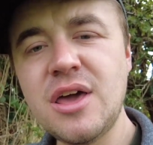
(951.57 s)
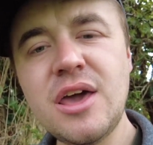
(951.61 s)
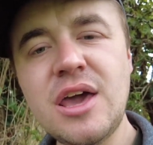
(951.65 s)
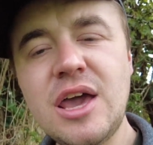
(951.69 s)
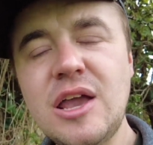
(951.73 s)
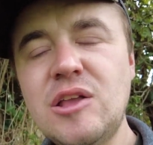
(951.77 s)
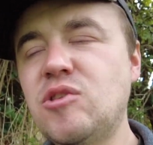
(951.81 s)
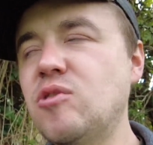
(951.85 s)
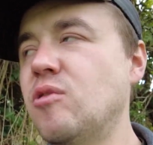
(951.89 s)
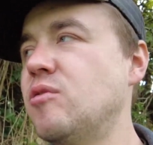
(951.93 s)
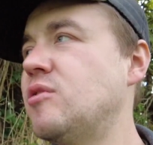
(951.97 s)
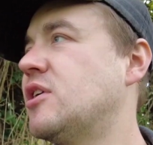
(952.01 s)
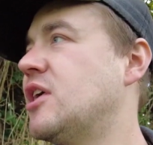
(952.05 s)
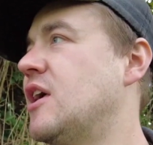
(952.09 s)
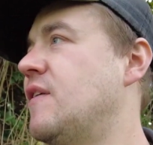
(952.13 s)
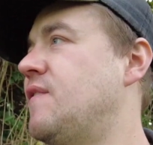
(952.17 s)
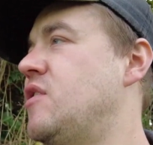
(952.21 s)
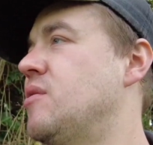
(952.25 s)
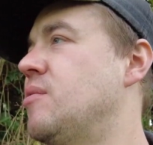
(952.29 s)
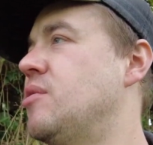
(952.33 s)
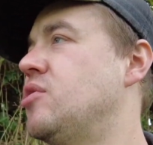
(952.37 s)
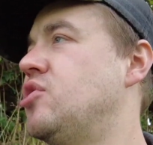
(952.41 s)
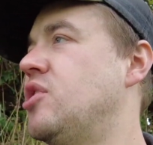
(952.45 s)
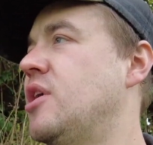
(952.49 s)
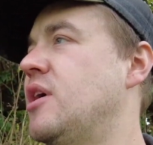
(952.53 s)
It does give
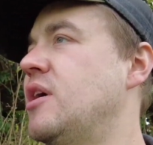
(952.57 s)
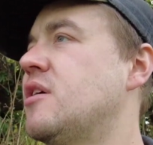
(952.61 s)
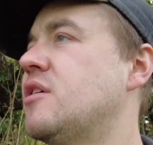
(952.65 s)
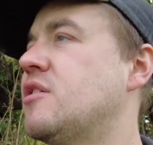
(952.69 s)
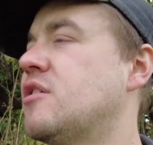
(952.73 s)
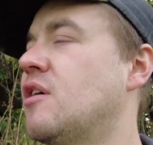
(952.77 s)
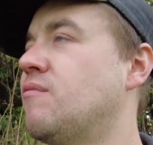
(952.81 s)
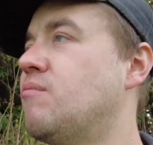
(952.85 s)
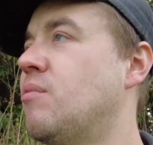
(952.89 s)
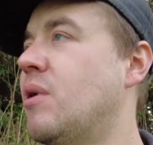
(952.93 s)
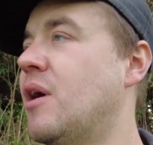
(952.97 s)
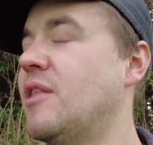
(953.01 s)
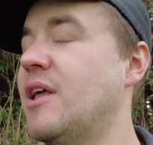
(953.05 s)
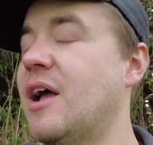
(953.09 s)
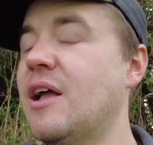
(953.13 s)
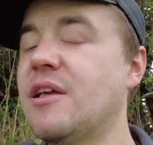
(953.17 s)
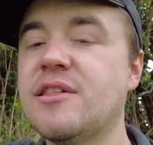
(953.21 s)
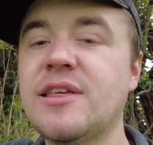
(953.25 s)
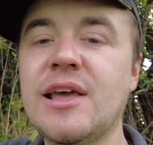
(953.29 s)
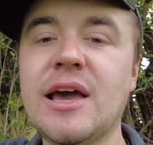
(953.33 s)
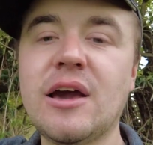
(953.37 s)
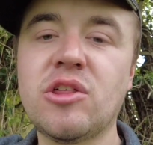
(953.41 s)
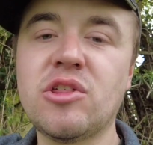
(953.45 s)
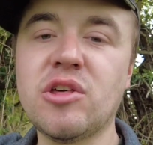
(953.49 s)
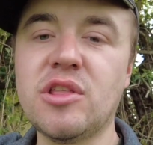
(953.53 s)
you a gist of what that
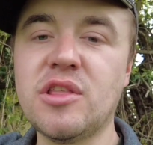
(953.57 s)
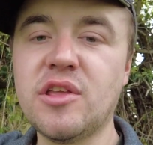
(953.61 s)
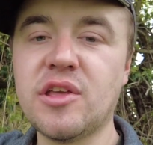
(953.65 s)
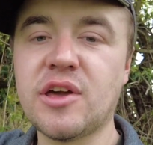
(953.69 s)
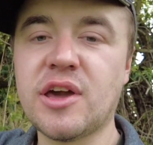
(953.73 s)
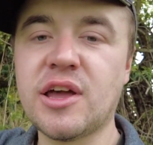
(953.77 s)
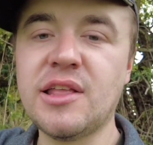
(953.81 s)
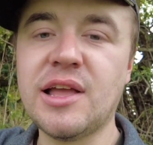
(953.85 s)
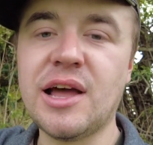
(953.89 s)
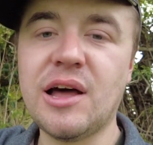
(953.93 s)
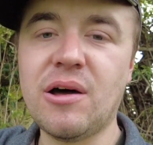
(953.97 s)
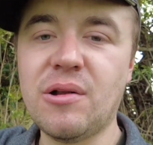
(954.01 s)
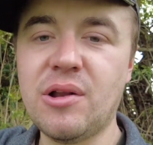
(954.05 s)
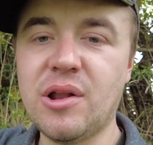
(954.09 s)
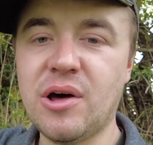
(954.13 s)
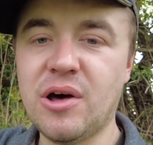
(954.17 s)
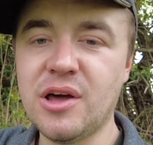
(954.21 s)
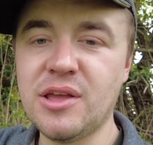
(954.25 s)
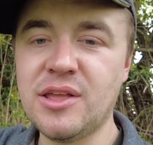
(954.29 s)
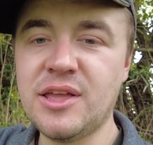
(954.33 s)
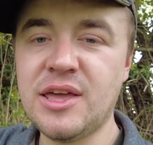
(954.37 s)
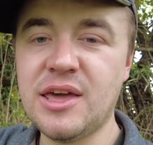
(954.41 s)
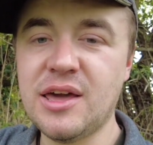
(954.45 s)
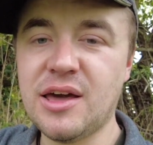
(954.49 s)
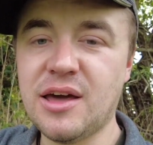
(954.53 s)
section of the canal
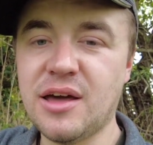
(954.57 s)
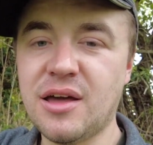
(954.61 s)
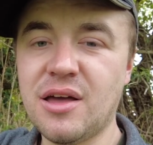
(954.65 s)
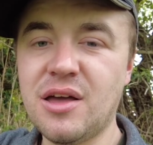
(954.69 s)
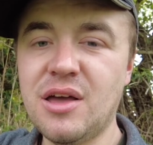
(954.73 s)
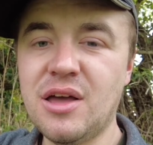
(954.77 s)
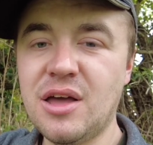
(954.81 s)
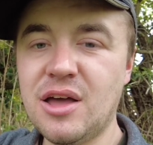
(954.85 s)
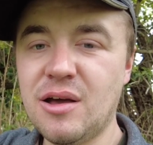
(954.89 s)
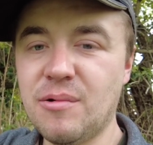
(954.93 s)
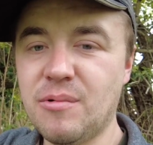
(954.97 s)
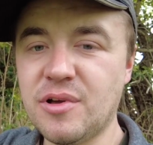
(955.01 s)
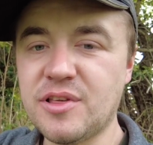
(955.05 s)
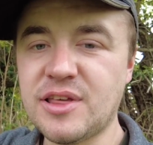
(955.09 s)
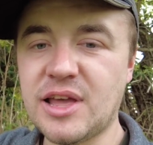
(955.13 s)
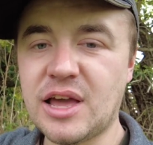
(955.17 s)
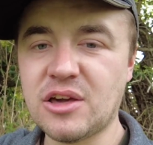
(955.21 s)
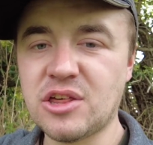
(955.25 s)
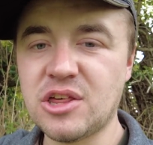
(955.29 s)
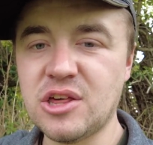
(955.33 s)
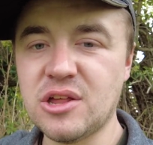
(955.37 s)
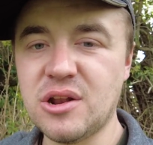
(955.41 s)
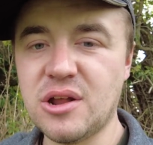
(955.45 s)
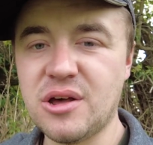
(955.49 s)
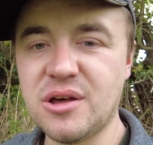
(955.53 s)
line here was
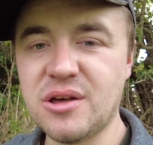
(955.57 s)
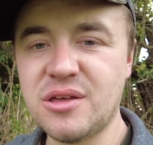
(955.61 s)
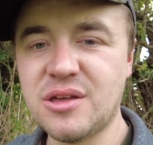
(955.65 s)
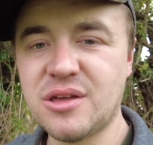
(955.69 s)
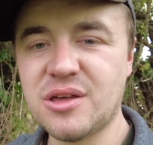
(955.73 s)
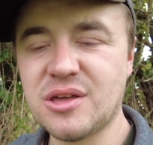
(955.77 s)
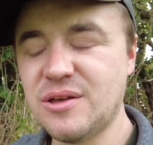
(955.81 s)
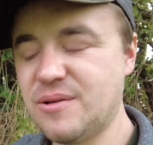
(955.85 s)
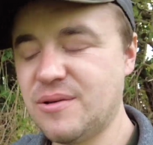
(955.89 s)
actually like.